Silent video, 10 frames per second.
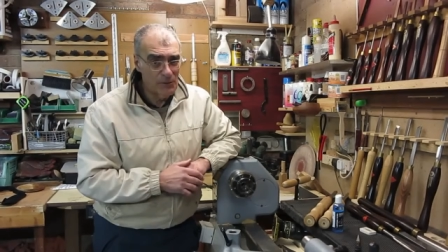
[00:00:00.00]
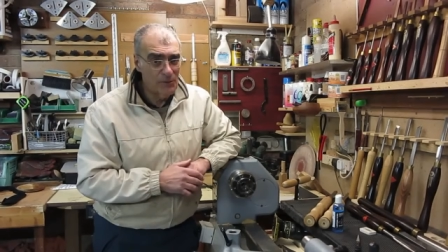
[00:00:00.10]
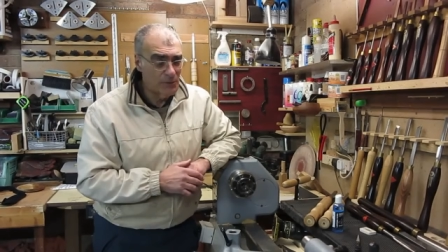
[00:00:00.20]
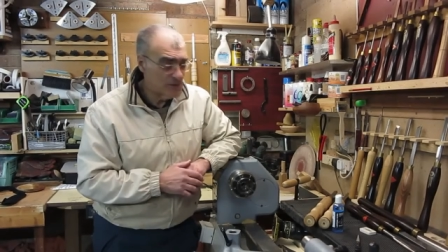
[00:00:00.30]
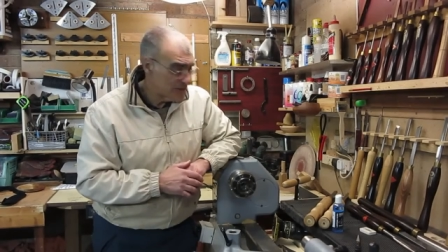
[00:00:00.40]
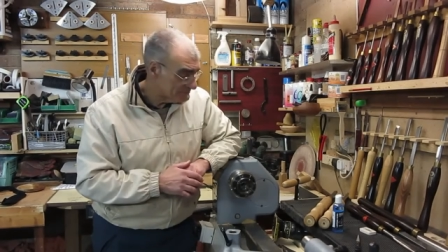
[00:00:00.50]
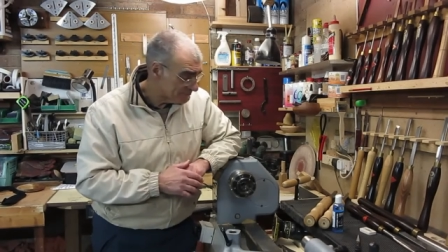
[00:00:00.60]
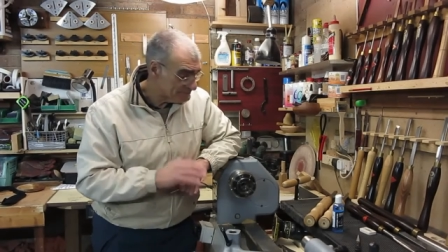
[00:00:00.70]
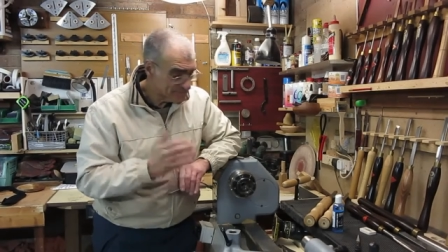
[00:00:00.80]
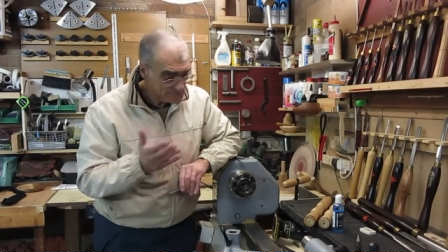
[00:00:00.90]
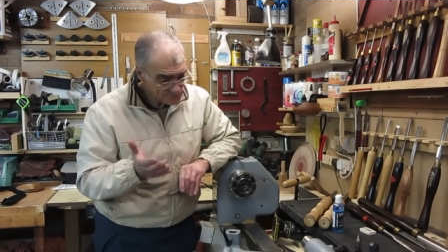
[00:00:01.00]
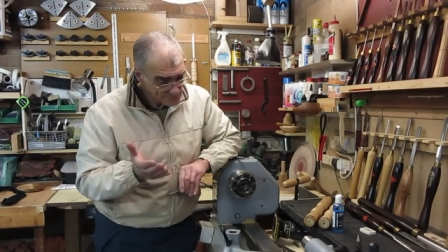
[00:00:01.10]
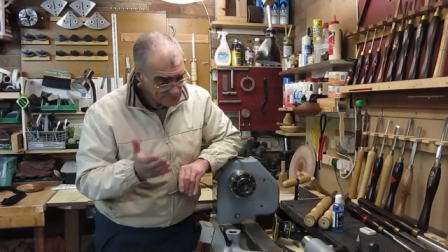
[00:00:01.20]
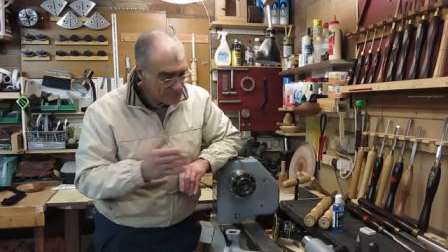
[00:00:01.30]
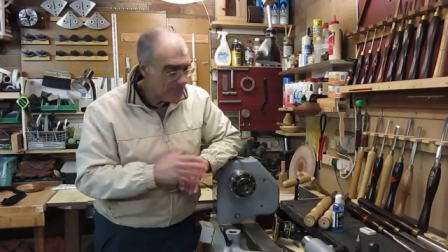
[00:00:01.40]
new ones.
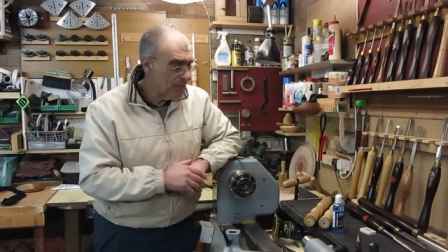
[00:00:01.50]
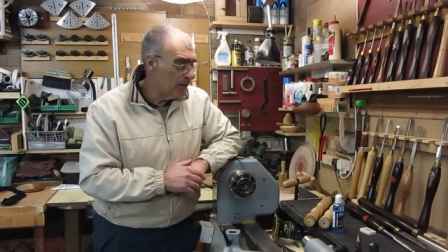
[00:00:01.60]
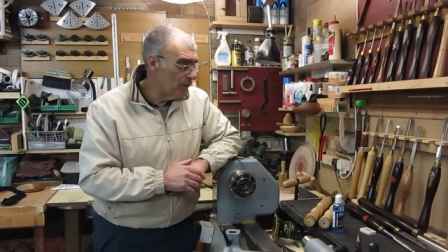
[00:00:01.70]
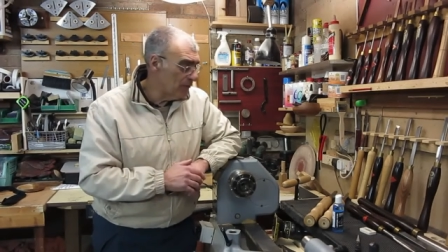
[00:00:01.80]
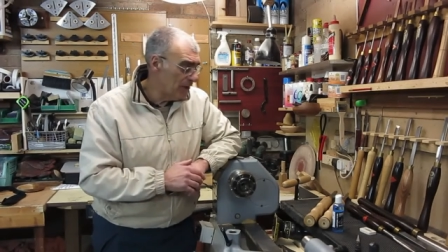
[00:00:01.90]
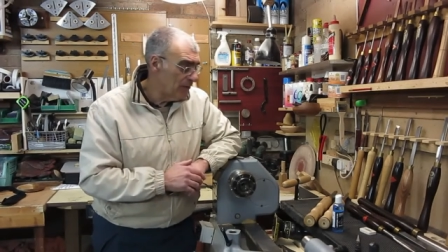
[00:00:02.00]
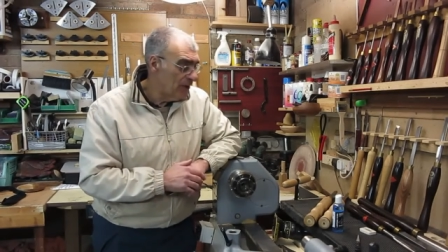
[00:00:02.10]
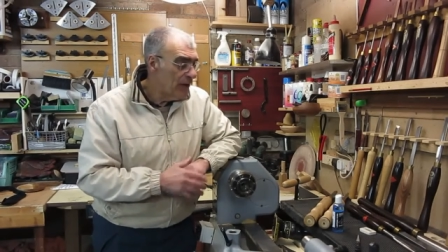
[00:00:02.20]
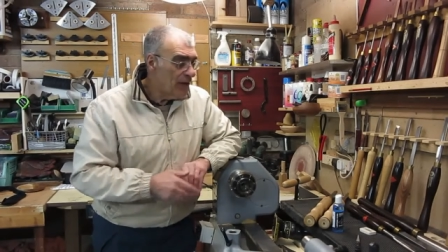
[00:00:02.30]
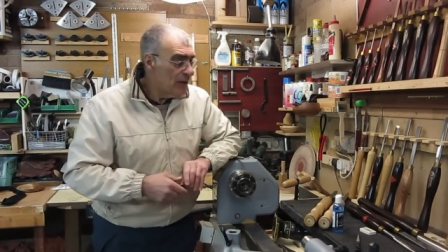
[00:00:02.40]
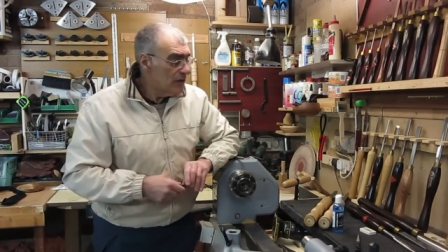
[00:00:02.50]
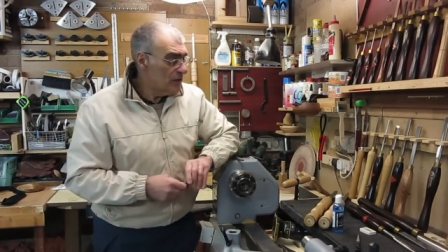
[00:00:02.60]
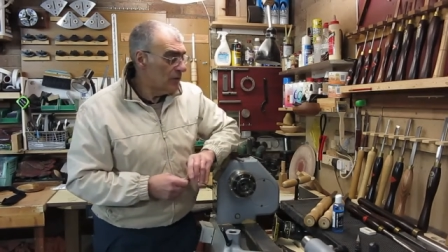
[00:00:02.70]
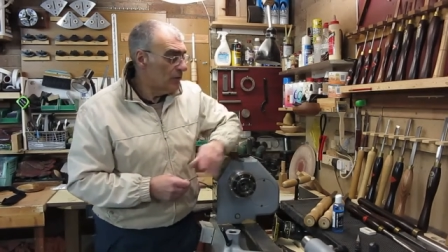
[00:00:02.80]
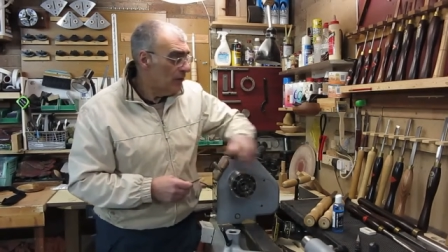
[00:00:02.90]
Okay,
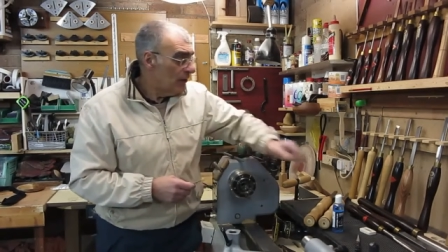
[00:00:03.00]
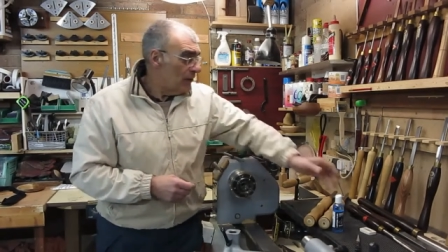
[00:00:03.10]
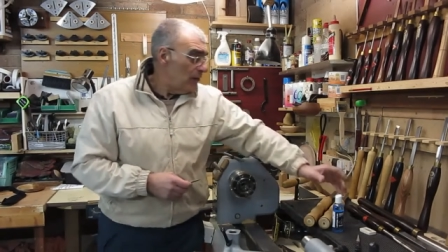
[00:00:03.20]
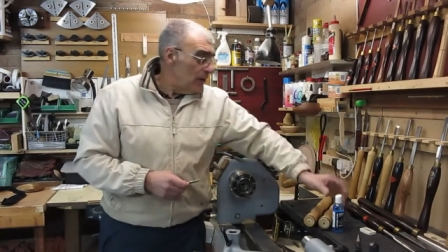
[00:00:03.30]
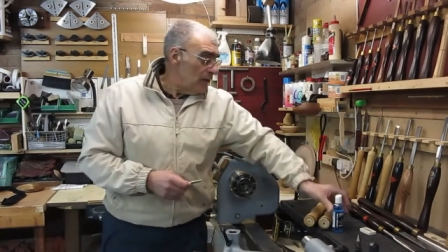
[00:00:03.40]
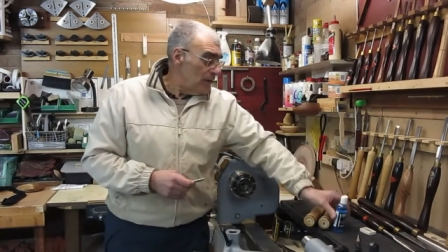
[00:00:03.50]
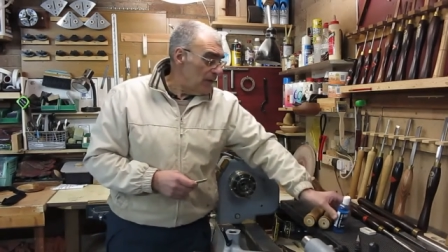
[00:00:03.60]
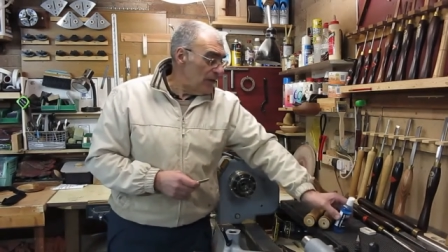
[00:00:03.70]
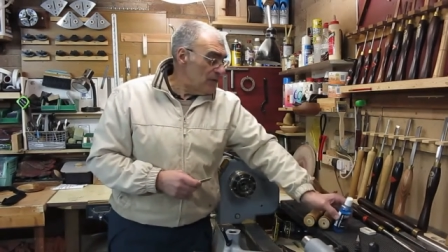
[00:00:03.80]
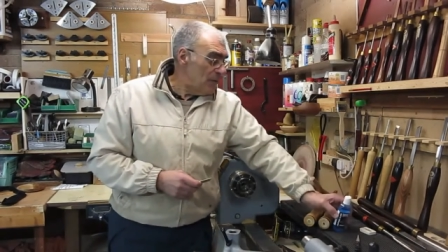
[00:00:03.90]
so that is